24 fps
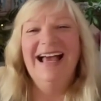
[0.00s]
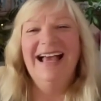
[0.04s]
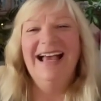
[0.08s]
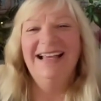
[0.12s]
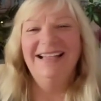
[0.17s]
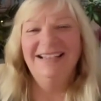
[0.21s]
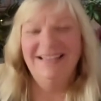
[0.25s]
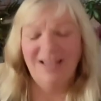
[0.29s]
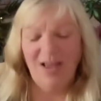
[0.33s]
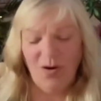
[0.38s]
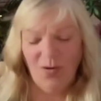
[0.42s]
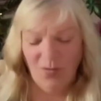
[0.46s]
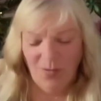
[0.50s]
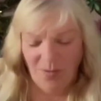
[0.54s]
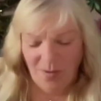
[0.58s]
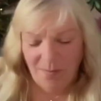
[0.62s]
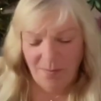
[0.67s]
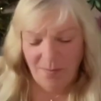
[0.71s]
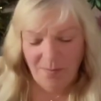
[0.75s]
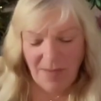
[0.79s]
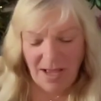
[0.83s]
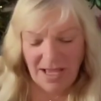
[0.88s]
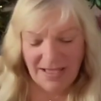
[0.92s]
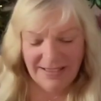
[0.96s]
So
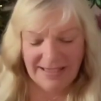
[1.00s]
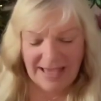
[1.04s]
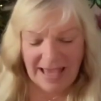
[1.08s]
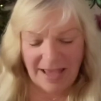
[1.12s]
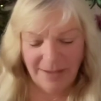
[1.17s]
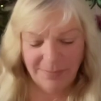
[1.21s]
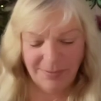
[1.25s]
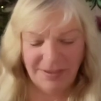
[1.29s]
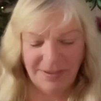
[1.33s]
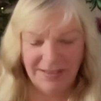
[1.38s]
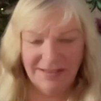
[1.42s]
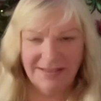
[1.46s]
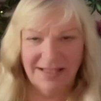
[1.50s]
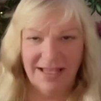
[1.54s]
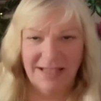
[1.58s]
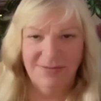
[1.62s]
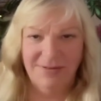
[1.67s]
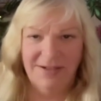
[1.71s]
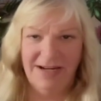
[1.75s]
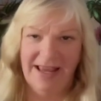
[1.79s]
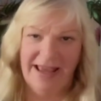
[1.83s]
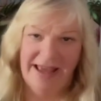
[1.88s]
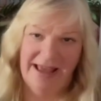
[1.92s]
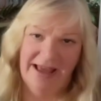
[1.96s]
my Cappies, that's
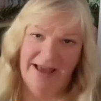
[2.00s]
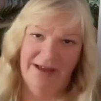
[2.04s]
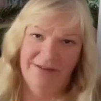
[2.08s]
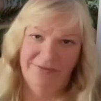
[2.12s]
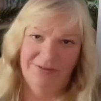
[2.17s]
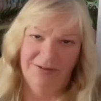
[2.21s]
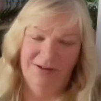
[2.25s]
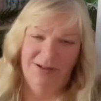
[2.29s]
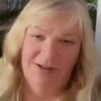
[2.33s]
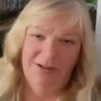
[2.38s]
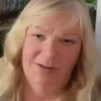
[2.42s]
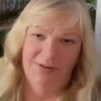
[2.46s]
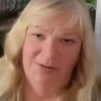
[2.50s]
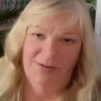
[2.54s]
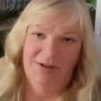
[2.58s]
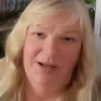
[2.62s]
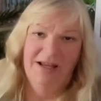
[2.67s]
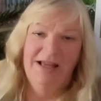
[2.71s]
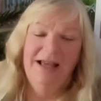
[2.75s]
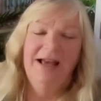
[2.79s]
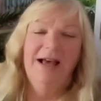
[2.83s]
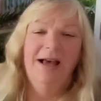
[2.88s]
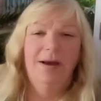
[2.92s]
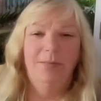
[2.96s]
what I have for you.
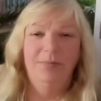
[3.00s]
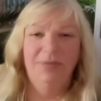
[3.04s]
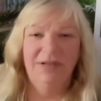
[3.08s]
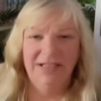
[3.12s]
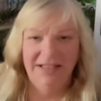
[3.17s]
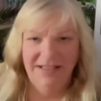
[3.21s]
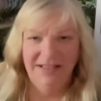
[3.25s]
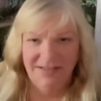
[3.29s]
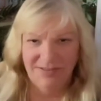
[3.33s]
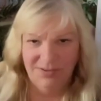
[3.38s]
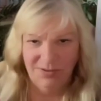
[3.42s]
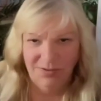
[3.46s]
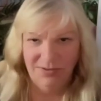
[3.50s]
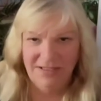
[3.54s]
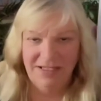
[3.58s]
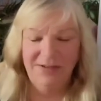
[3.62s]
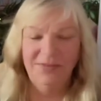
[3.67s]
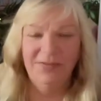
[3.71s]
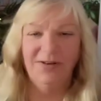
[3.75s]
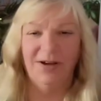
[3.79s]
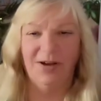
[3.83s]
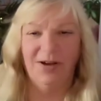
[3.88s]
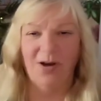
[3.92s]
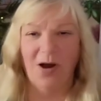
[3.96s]
Please do
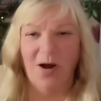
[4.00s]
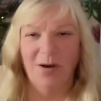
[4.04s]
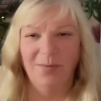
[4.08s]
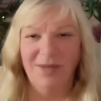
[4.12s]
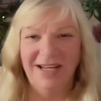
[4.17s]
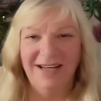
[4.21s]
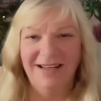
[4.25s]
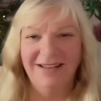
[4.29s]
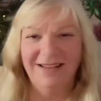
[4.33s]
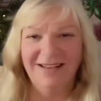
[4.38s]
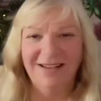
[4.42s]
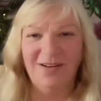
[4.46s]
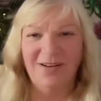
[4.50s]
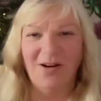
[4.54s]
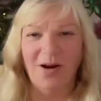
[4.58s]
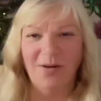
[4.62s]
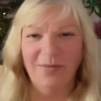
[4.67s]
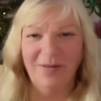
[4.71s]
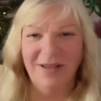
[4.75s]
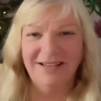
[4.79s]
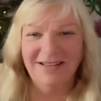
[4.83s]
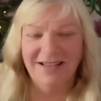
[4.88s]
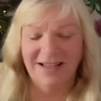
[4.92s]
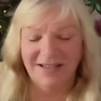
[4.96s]
leave a comment in the
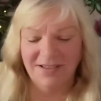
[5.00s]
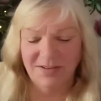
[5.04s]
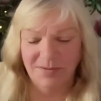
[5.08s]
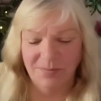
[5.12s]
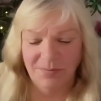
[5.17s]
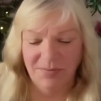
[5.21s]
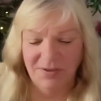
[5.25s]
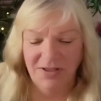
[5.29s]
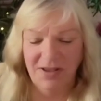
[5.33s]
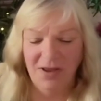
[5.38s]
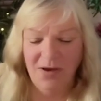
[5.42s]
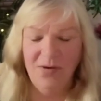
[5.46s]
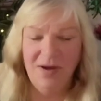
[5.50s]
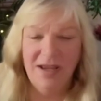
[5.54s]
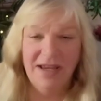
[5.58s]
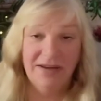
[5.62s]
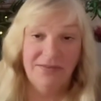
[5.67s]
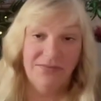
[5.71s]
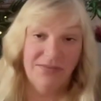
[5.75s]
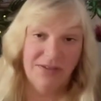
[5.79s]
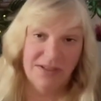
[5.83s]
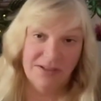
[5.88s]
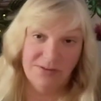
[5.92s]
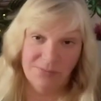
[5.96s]
comment section below
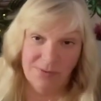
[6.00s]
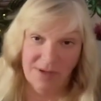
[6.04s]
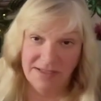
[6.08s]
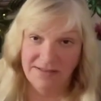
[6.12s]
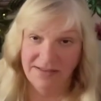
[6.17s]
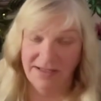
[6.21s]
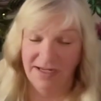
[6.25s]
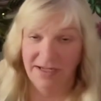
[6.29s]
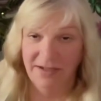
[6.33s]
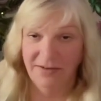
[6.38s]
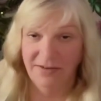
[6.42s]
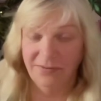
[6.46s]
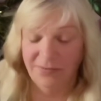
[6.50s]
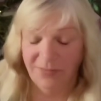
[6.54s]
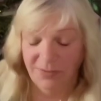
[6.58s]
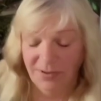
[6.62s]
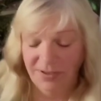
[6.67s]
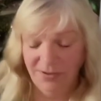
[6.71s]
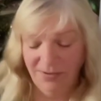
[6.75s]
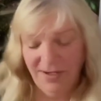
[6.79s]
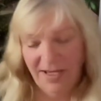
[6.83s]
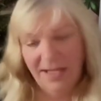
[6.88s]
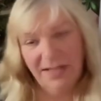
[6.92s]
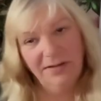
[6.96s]
if this resonated for
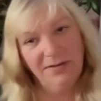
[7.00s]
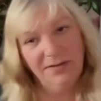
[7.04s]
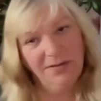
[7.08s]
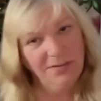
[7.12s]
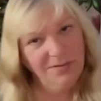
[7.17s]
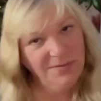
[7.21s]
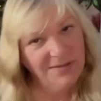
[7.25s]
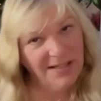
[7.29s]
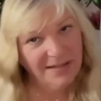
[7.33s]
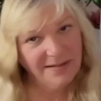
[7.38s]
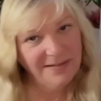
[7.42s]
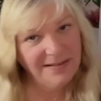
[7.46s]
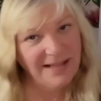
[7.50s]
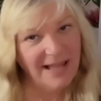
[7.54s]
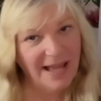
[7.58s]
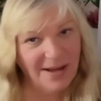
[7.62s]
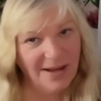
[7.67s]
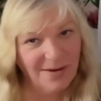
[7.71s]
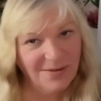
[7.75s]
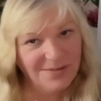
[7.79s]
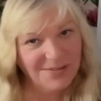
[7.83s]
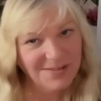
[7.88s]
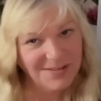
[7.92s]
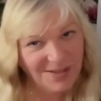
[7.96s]
you, and do tell us
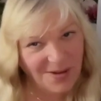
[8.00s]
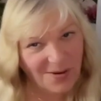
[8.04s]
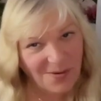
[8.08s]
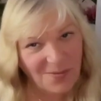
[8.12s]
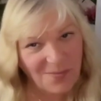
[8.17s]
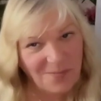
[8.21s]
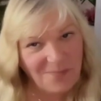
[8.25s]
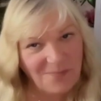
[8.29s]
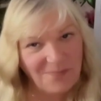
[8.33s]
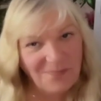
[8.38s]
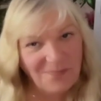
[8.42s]
how so.